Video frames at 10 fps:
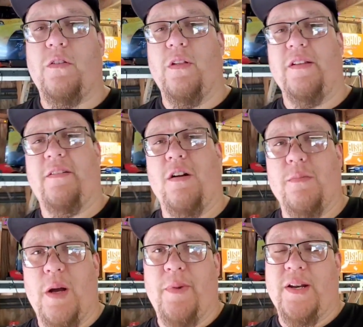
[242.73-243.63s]
So let's talk
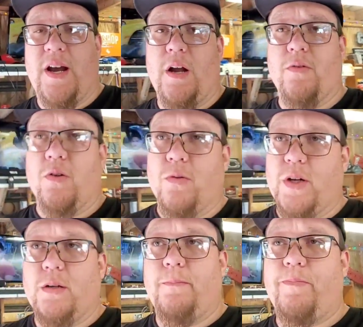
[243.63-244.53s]
about my diet real
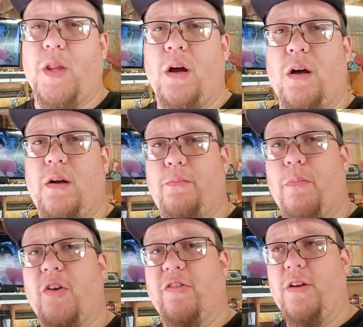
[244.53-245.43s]
quick.
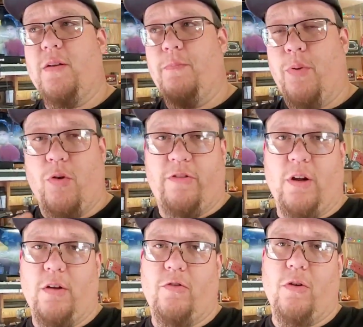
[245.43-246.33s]
Mostly
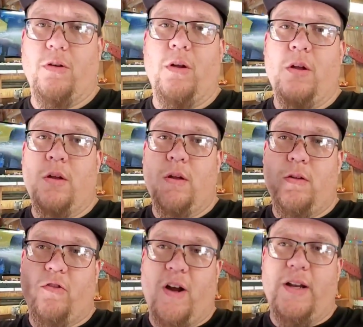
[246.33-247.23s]
portion control.
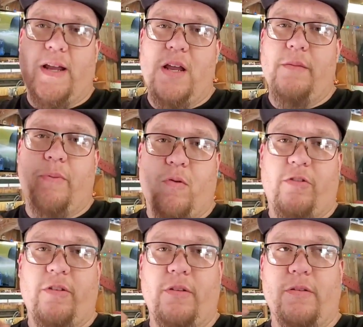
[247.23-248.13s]
Trying to keep
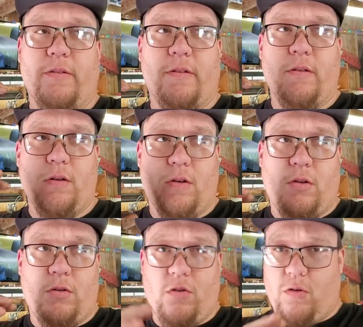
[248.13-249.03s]
portions
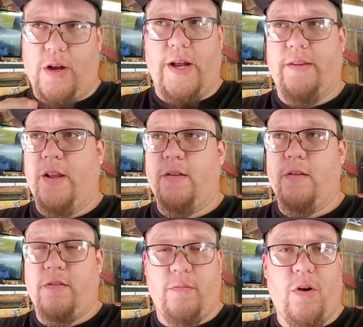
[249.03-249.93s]
correct, like
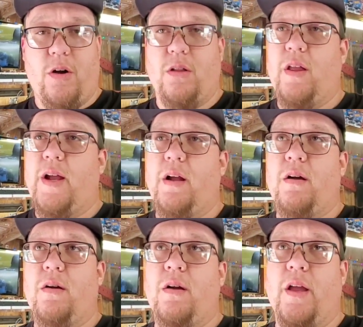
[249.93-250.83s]
small. Like,
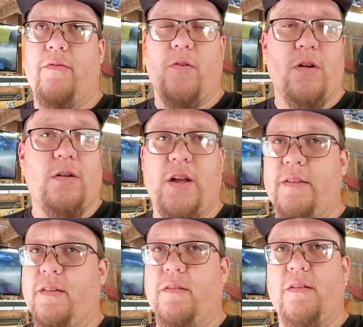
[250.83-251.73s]
oh, okay, for
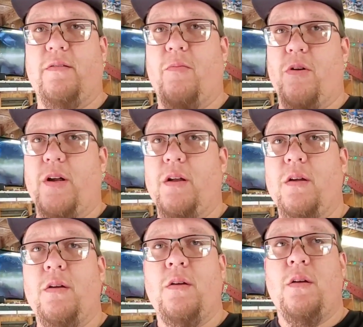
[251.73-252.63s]
instance, this morning,